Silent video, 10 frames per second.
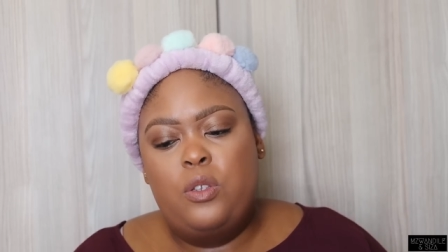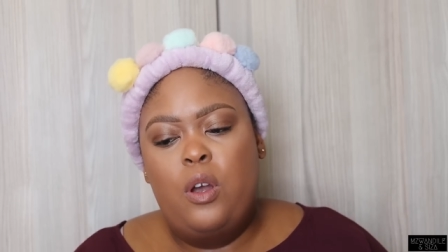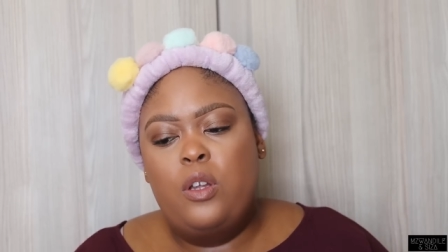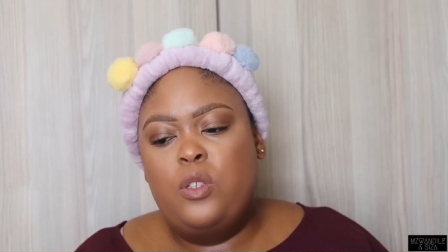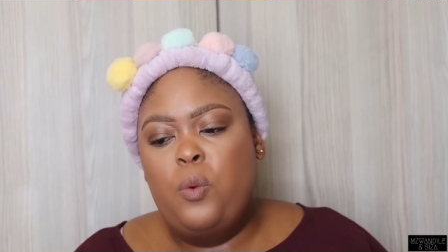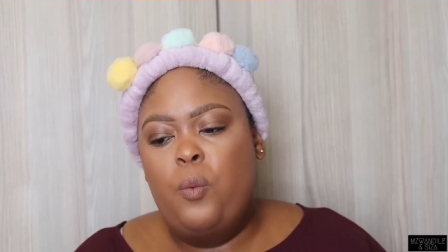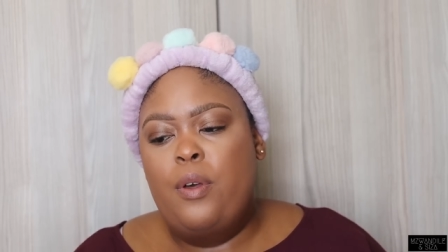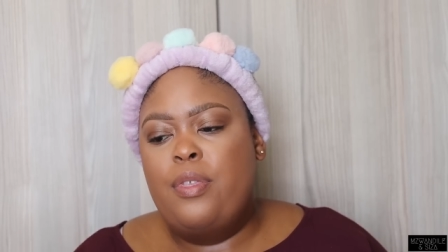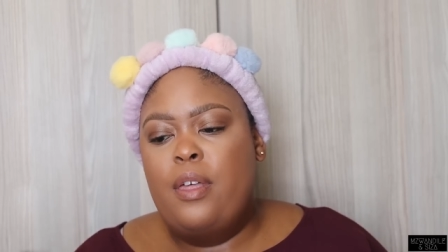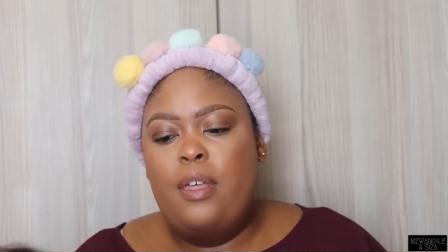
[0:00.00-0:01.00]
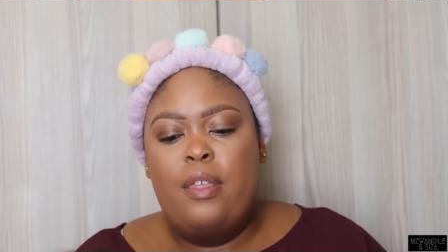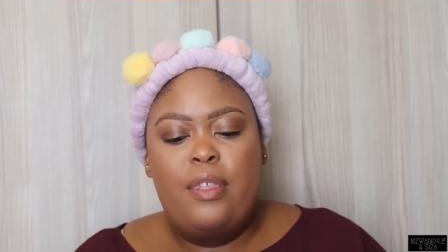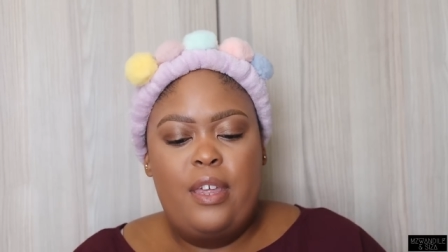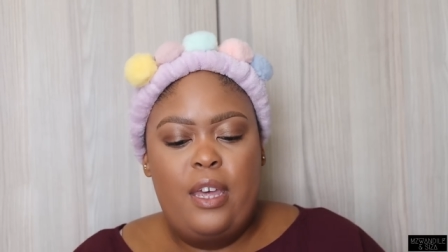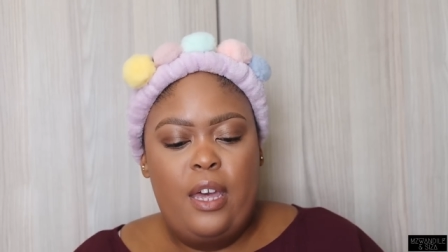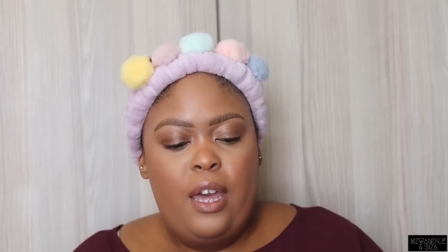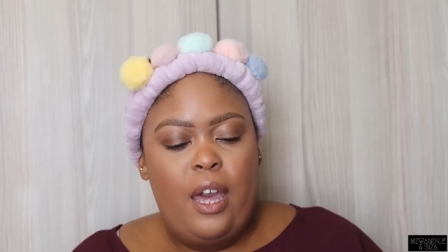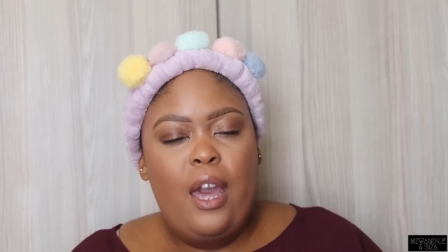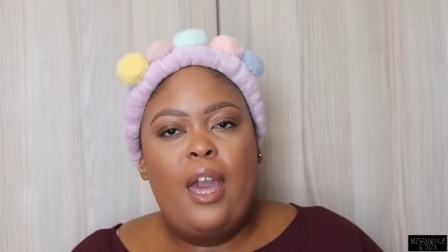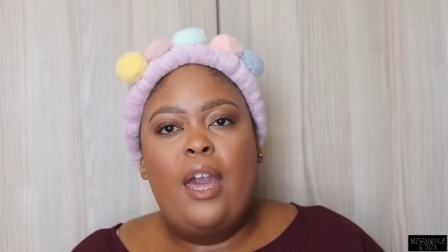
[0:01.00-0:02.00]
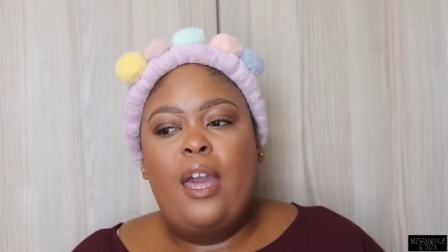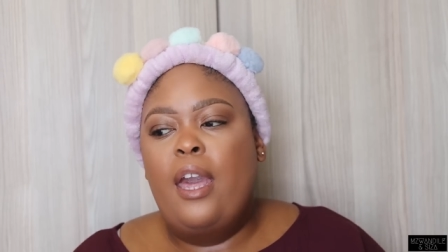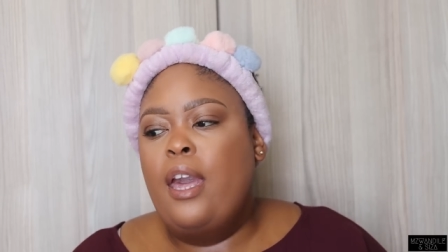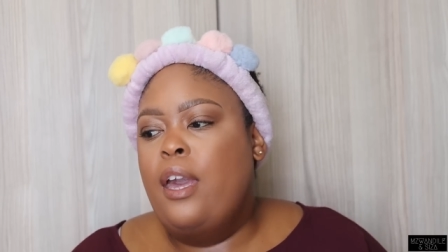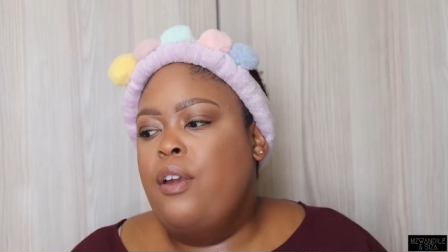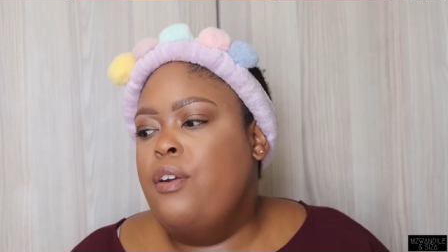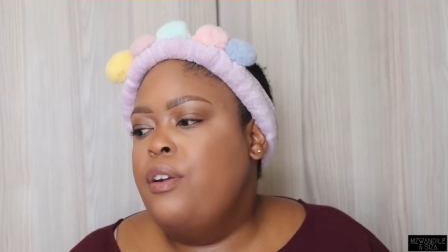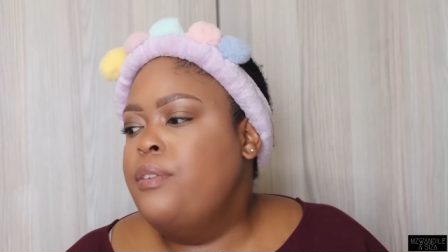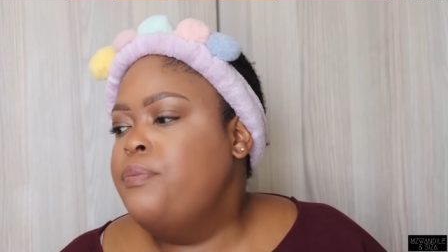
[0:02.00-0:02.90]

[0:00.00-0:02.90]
start with the hair.